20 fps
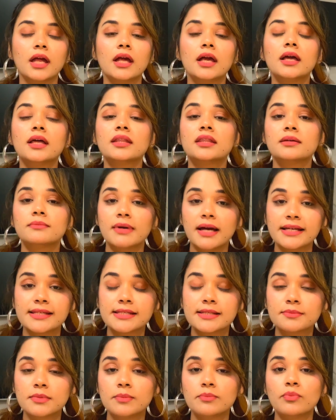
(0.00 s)
The
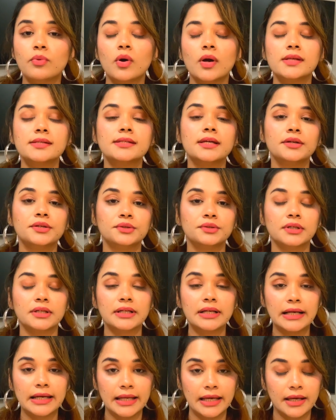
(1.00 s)
maximum points that you can
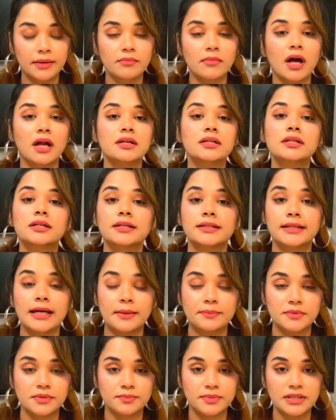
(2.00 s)
claim under
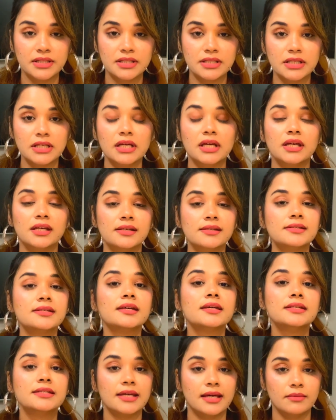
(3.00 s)
adaptability is
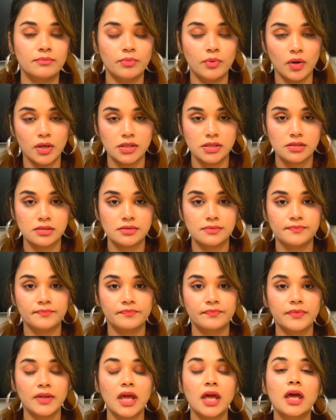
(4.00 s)
10 points.
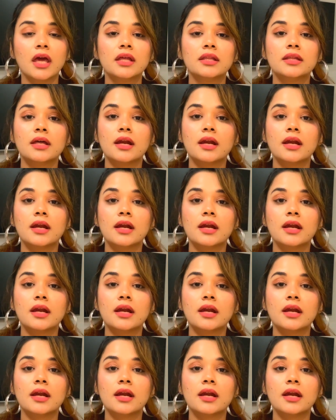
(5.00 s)
There are